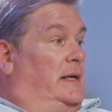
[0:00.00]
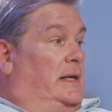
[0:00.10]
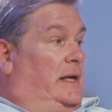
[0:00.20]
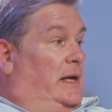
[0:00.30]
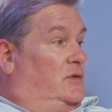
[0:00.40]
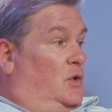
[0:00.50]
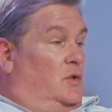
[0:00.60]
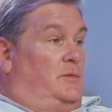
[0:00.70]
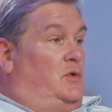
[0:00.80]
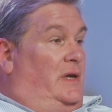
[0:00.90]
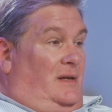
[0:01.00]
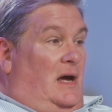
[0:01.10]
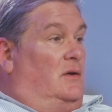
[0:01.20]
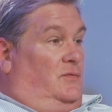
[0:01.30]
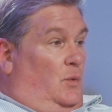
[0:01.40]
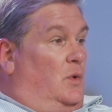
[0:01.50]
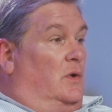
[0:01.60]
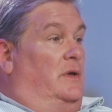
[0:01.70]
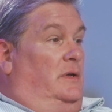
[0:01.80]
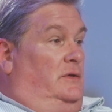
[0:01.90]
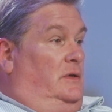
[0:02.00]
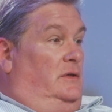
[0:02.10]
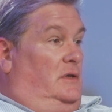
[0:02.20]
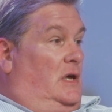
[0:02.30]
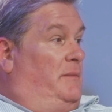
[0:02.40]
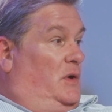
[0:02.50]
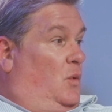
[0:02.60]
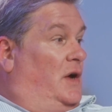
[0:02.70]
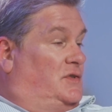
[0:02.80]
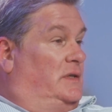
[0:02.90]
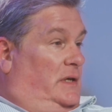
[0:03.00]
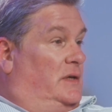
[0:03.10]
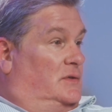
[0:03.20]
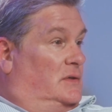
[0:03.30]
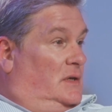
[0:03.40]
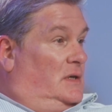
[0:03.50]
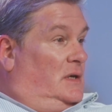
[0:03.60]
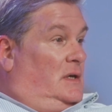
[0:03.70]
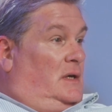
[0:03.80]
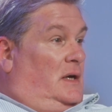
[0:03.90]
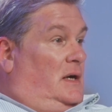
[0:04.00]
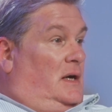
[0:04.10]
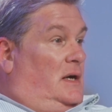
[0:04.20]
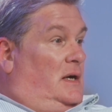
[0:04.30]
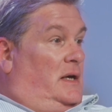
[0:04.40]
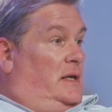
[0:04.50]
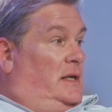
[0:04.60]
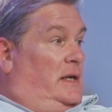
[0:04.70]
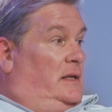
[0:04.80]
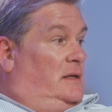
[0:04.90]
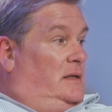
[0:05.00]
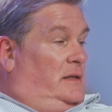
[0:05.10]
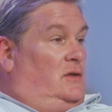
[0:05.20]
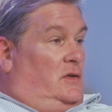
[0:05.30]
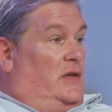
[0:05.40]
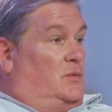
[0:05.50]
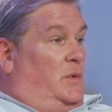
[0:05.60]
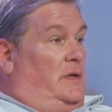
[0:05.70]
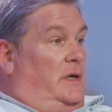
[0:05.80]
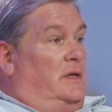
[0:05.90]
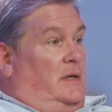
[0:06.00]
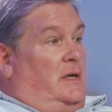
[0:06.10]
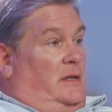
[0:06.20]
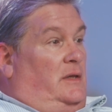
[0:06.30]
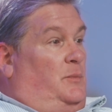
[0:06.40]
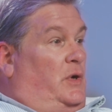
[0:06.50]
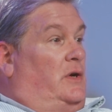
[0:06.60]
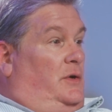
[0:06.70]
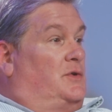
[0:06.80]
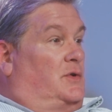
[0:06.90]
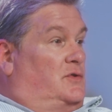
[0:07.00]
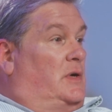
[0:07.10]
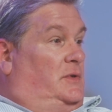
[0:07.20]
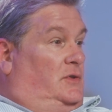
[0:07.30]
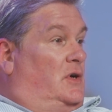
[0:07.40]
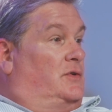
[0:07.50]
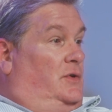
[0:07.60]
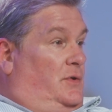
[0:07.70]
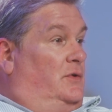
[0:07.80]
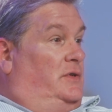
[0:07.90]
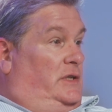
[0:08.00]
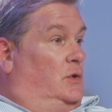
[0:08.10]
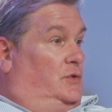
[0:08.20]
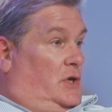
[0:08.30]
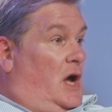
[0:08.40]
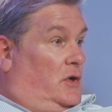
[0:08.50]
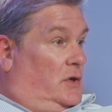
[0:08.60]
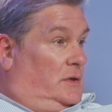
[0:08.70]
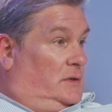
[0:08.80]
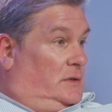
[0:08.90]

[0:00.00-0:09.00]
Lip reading: And I've told them, you cannot afford to not be watching this. And that's when the predator shows up to talk to your 13-year-old daughter.